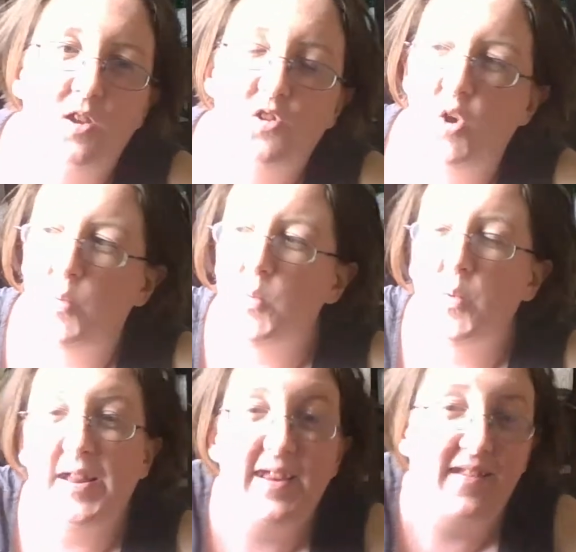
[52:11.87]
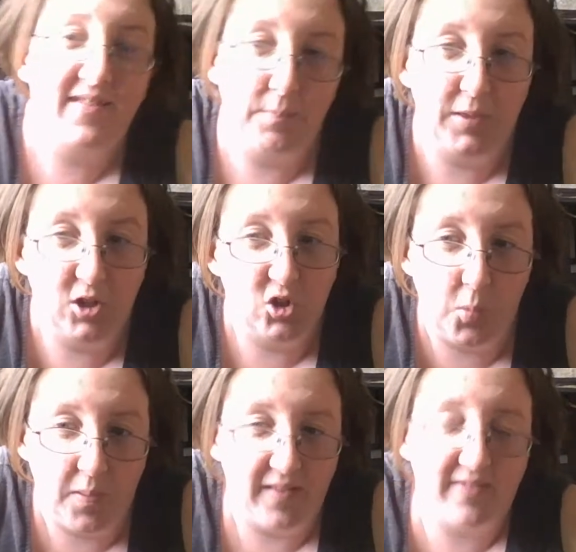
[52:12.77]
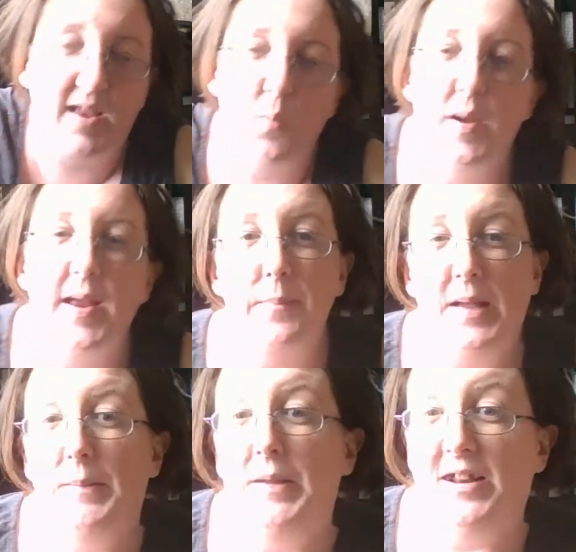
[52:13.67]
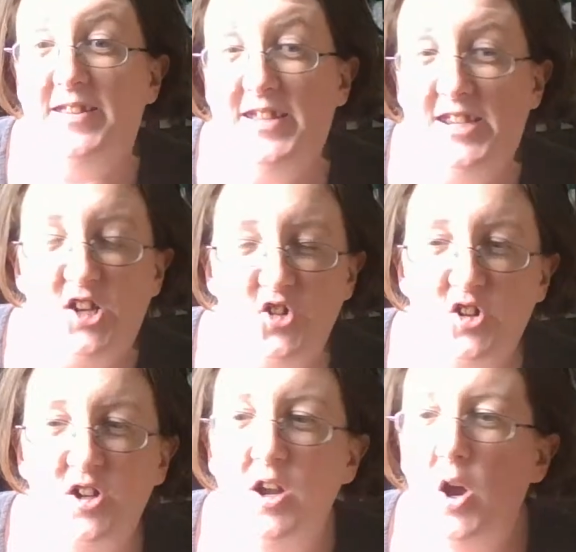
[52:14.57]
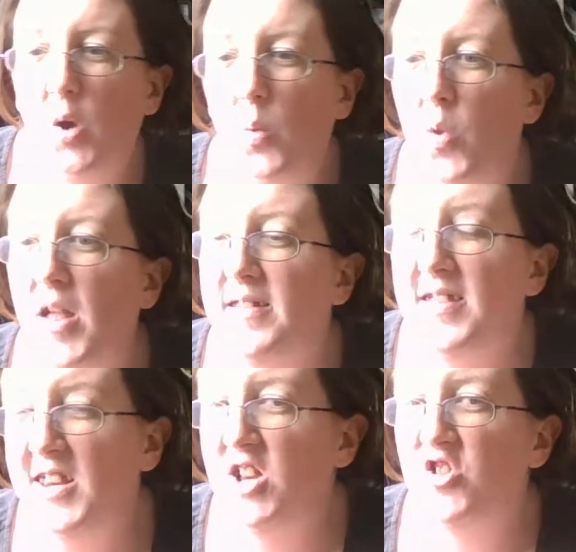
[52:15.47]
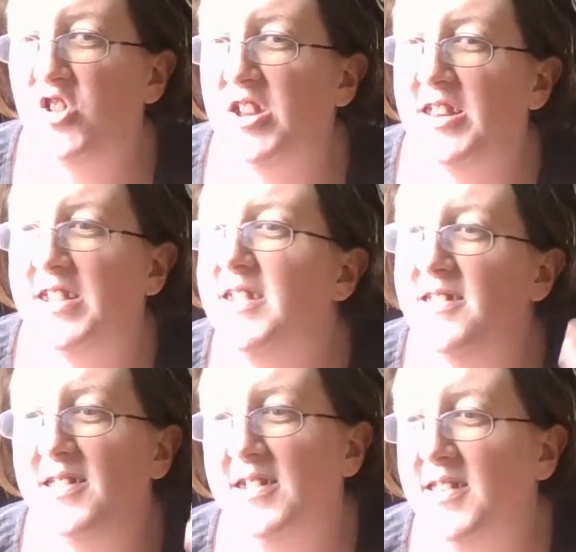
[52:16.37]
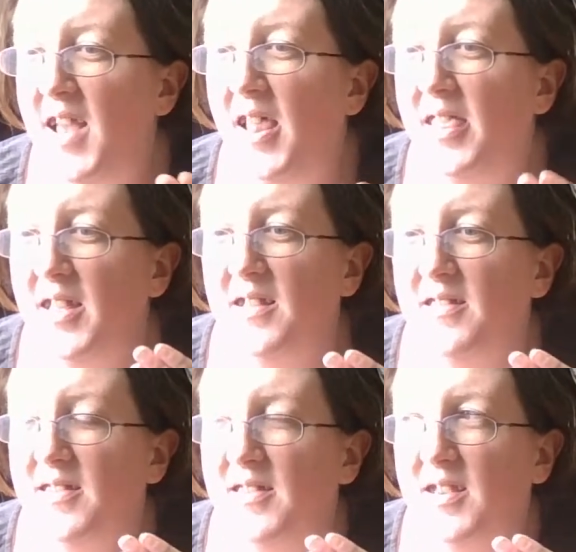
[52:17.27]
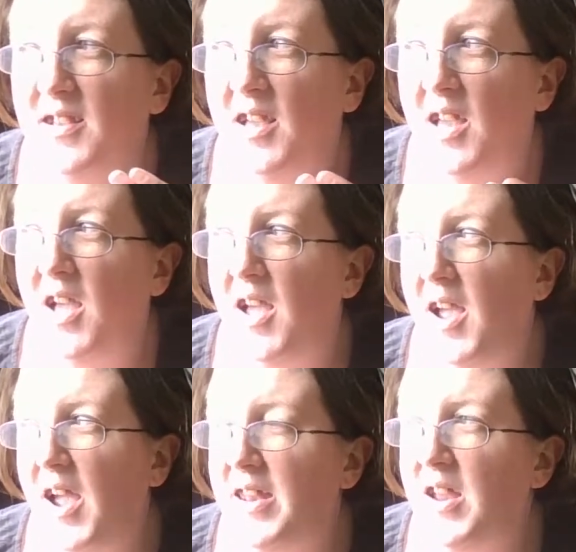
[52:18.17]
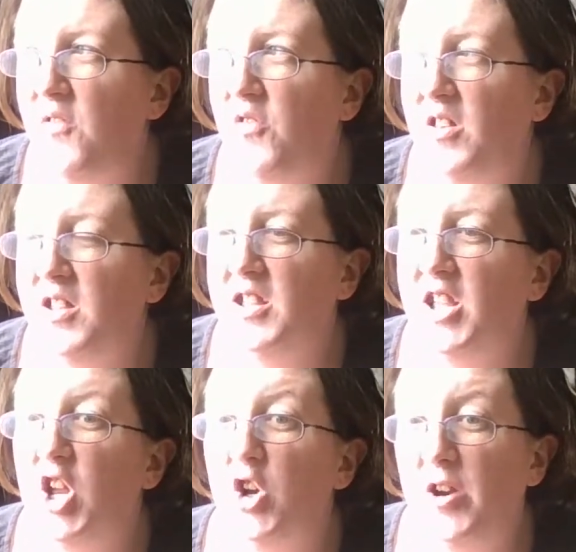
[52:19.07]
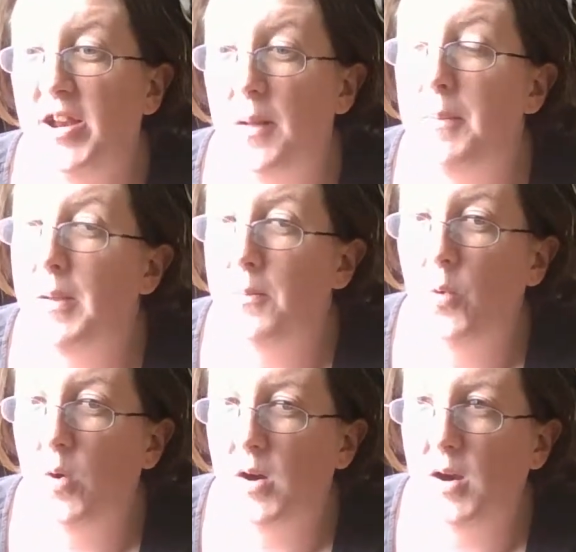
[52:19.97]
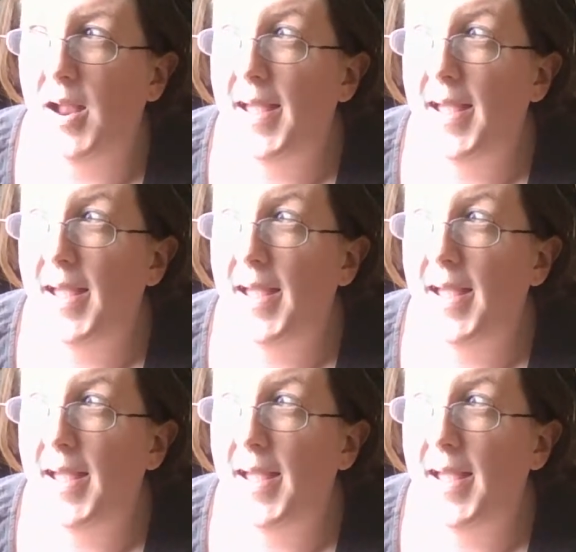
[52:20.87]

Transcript: So if we were to get a sibling group, let's say, and we had a baby and a teenager, well, that teenager can easily tell us and definitely iterate a bit more.